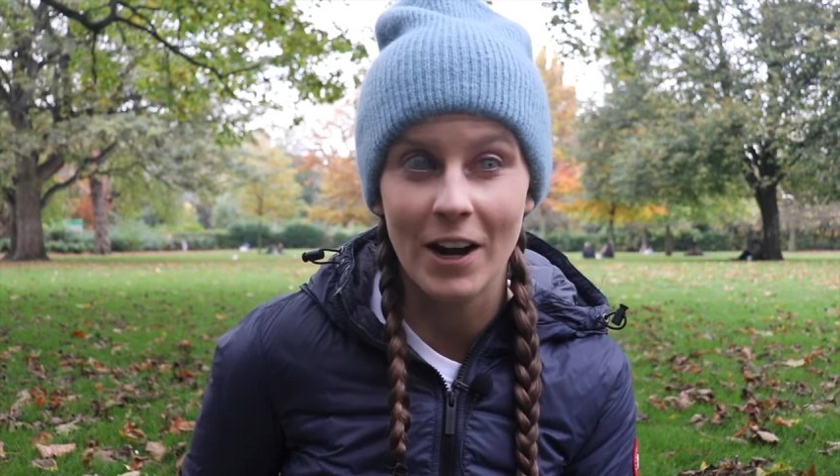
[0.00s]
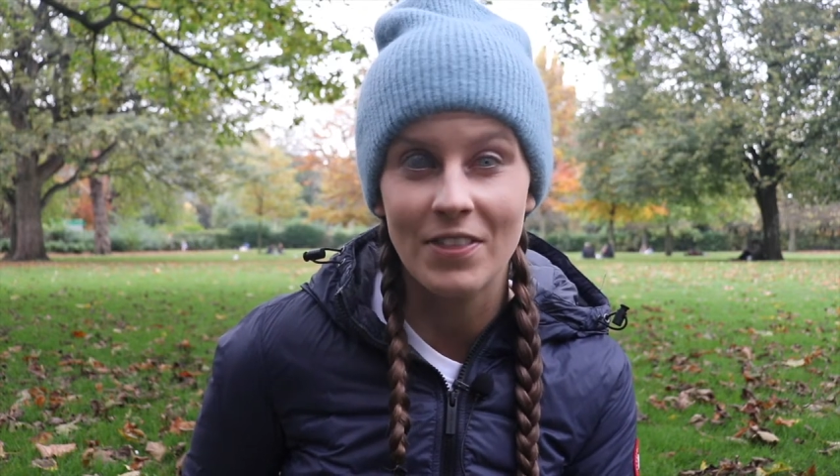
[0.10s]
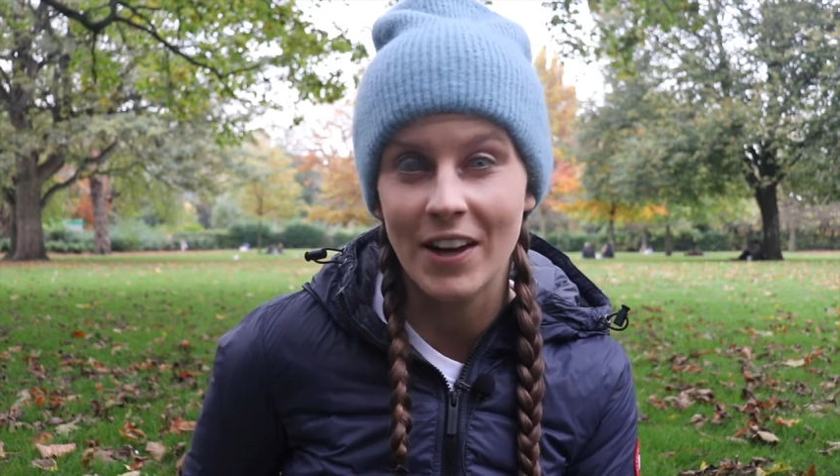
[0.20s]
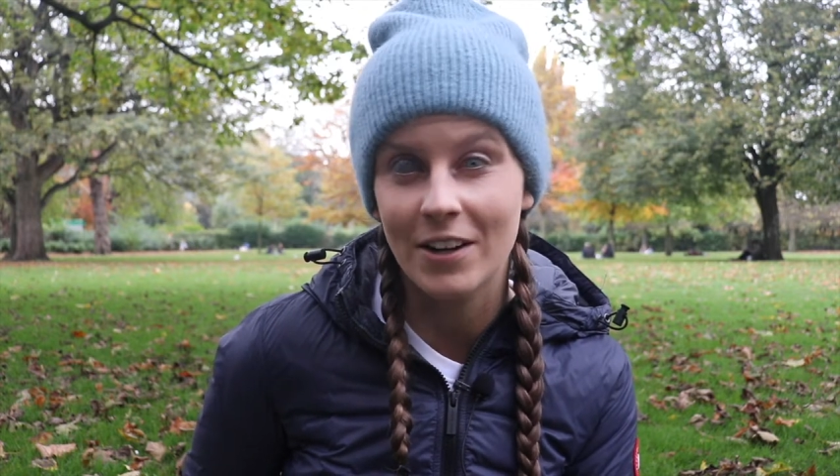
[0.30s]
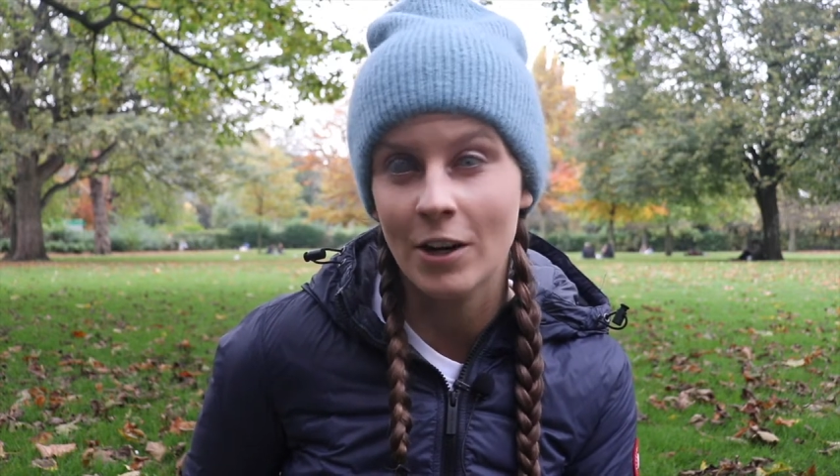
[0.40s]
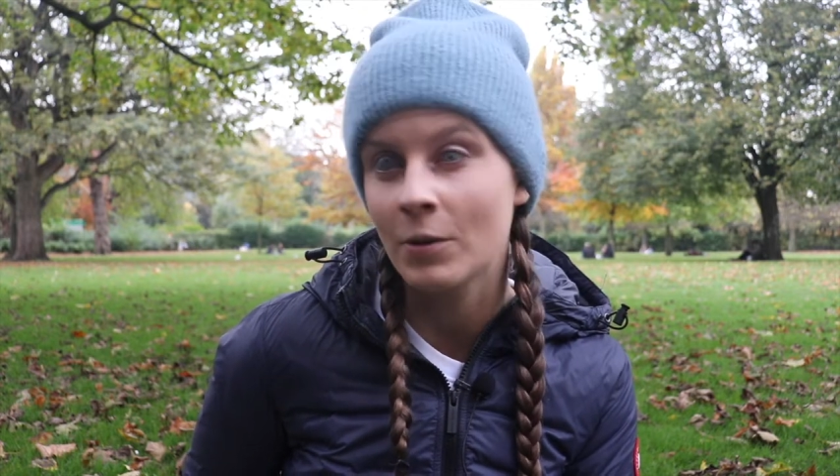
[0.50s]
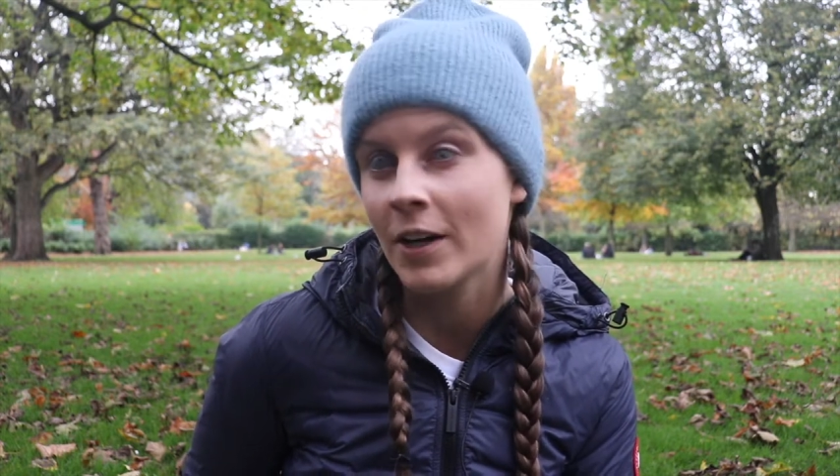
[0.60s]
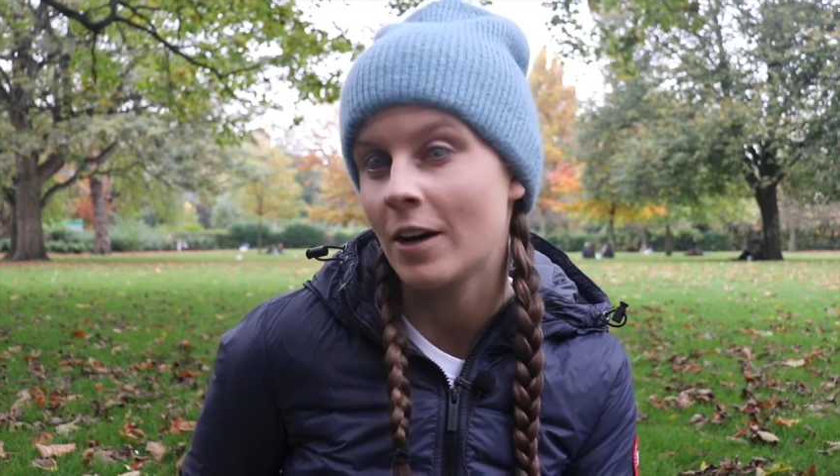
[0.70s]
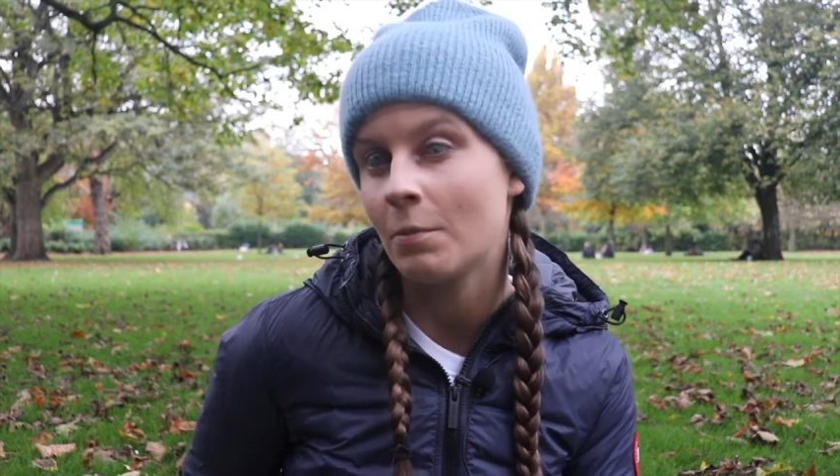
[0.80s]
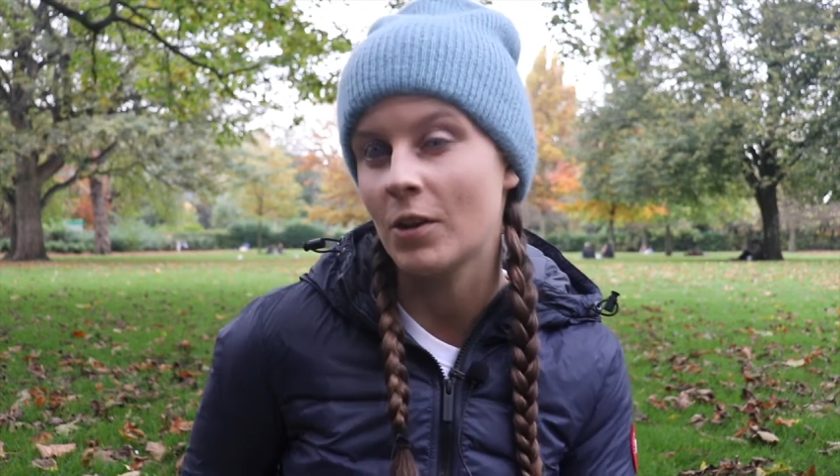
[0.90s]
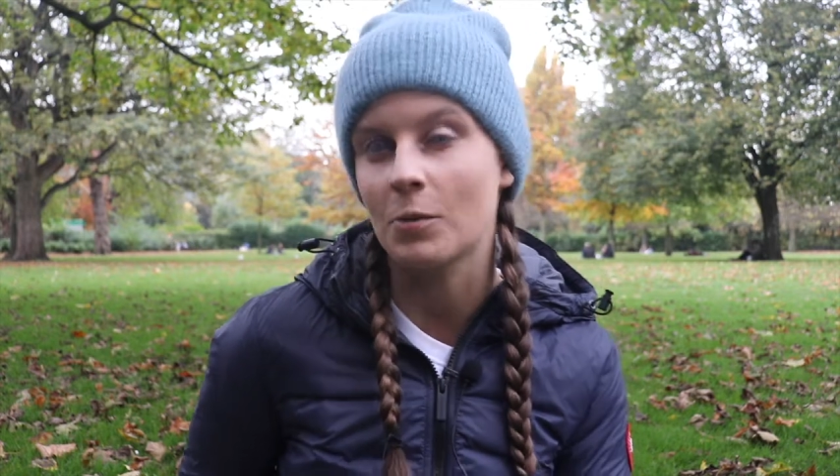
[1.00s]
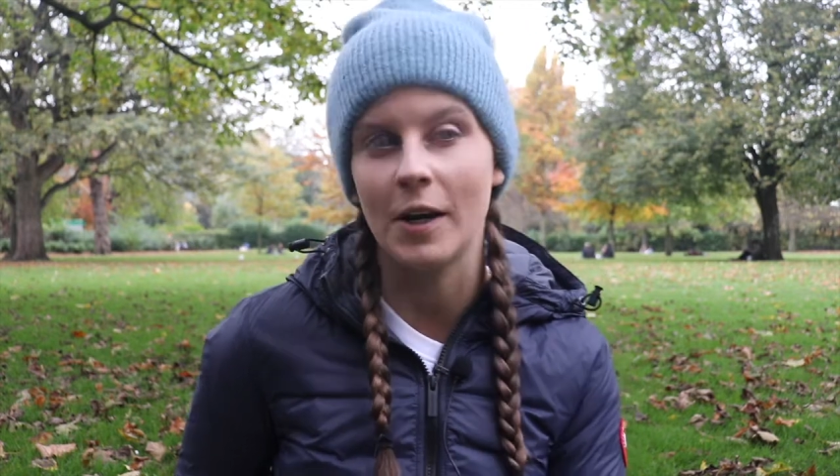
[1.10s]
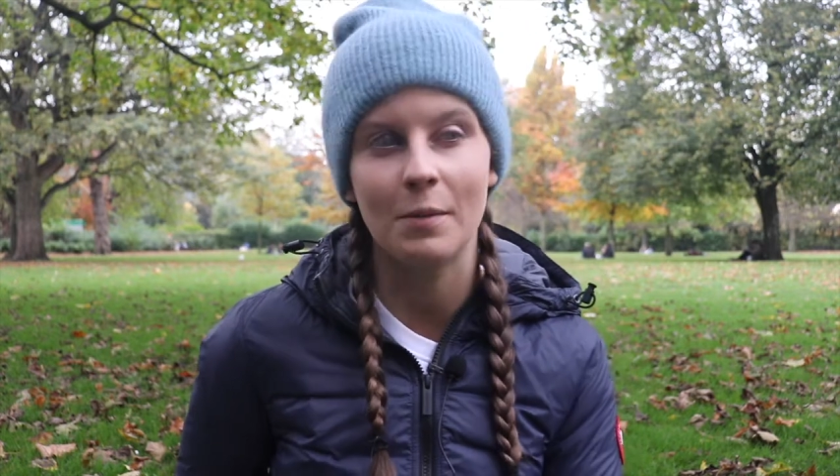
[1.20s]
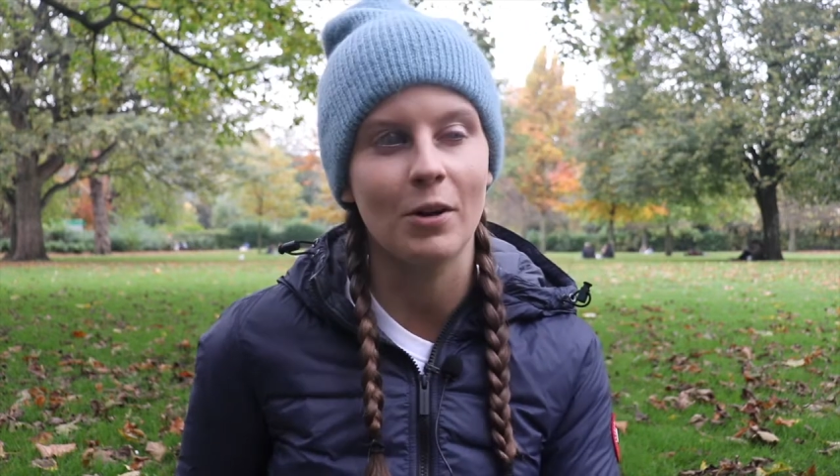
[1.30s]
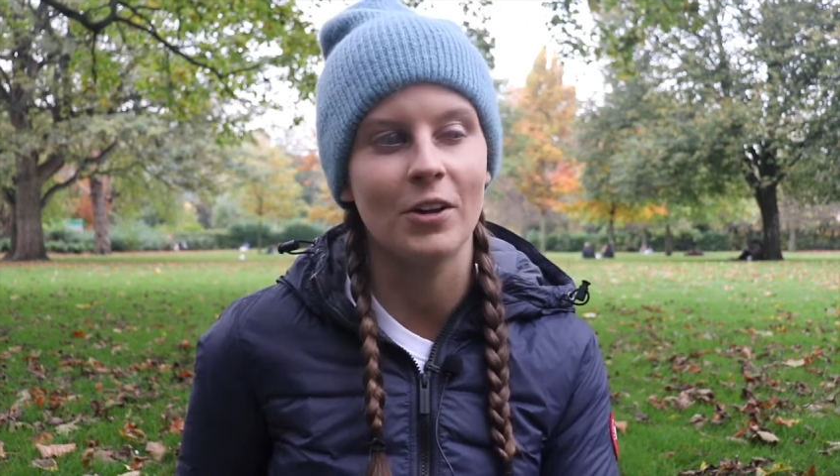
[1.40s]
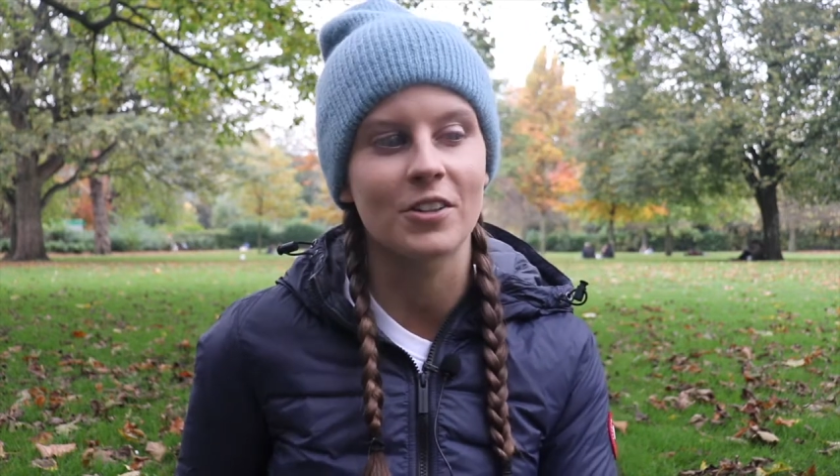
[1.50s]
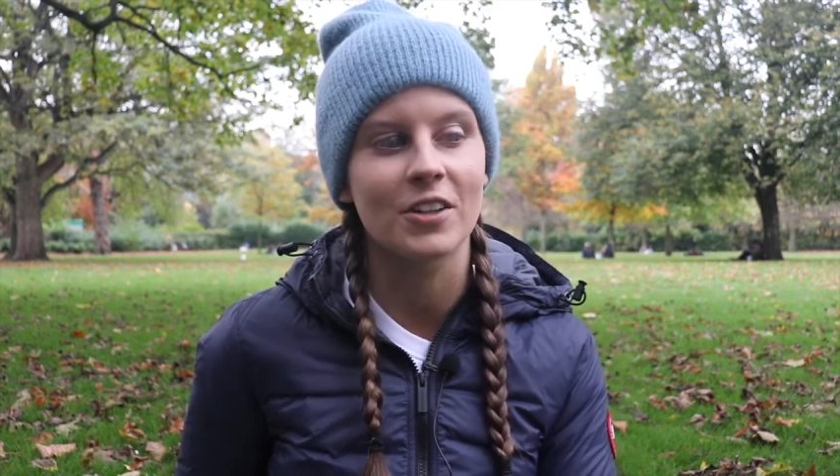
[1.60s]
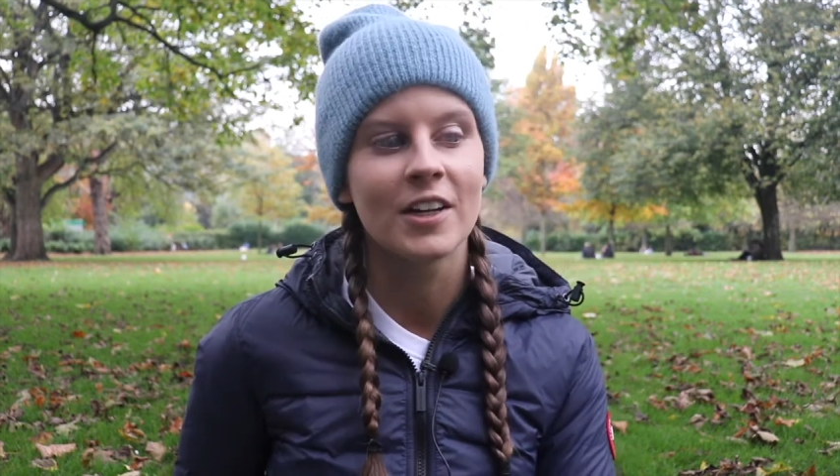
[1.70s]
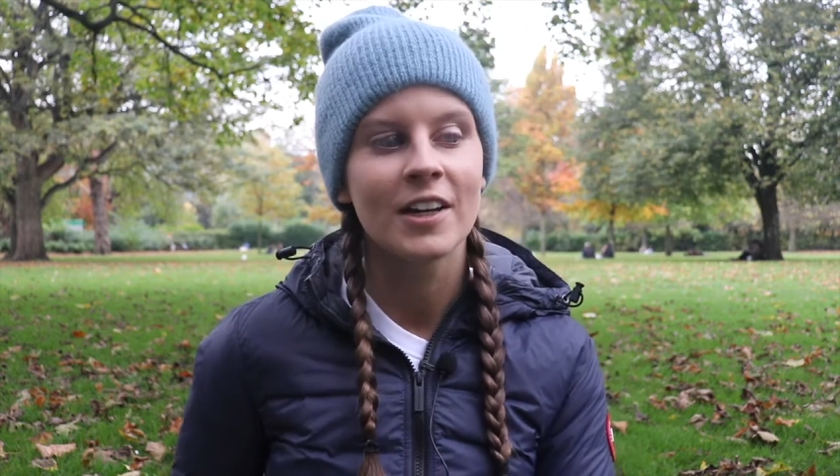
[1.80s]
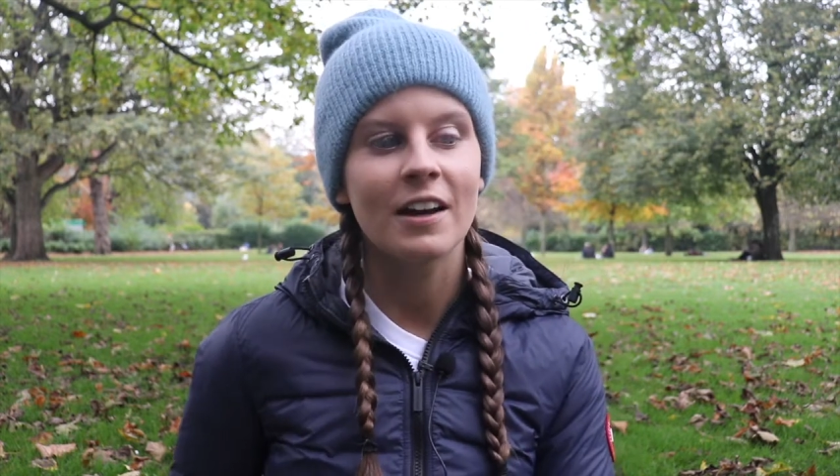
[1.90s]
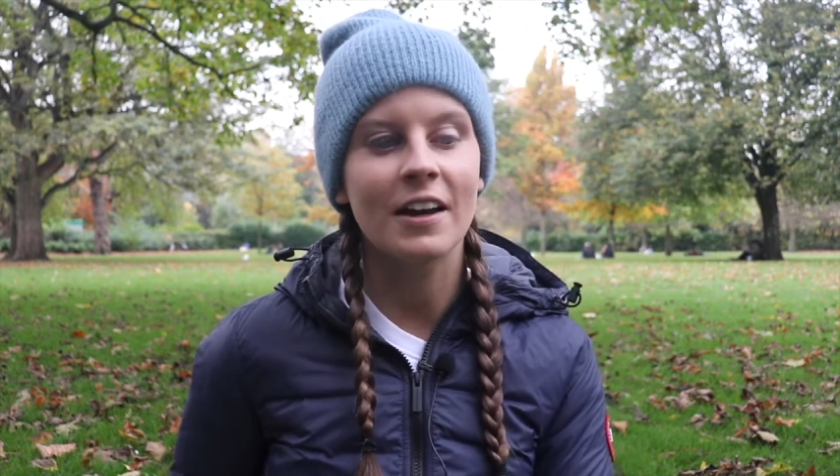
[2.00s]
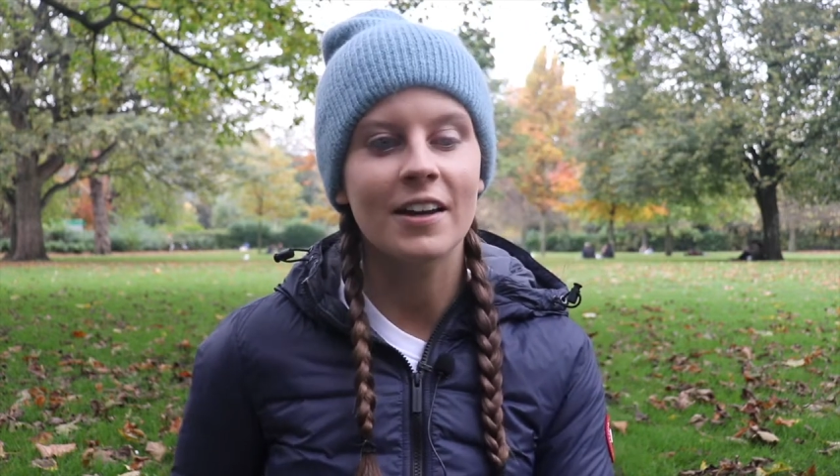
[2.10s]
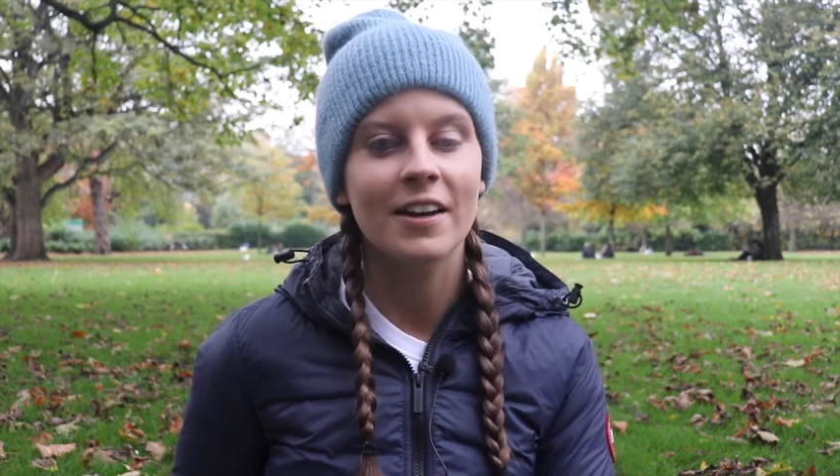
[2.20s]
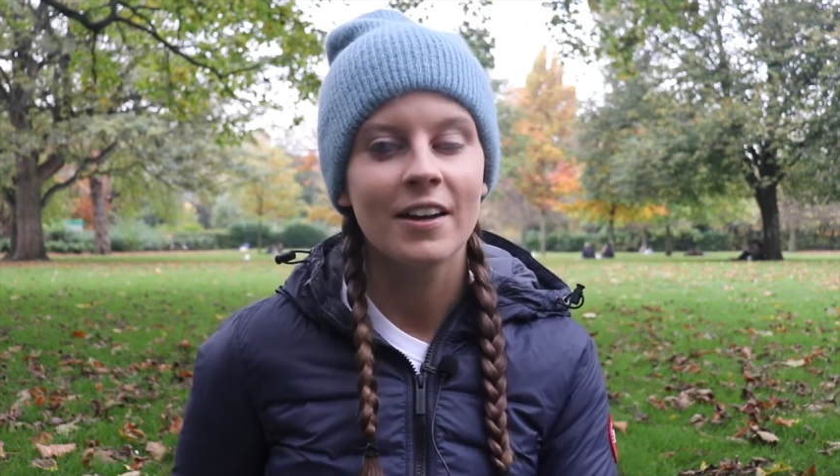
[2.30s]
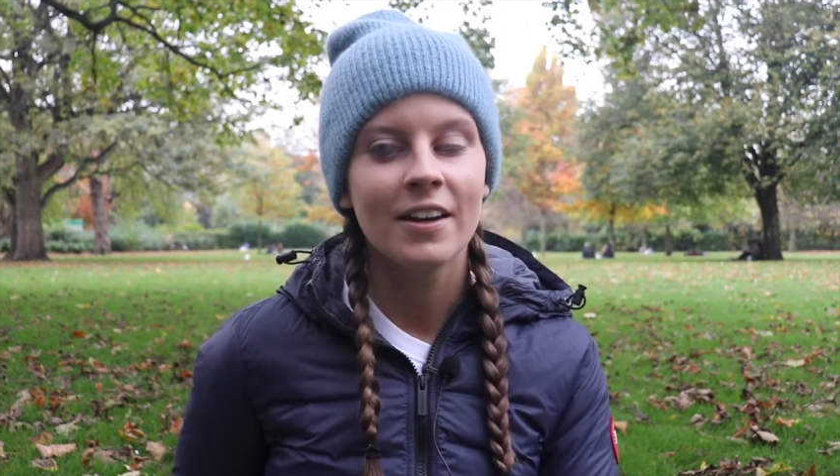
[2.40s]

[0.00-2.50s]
and then, oh yeah, by the way, I'm blind. Like,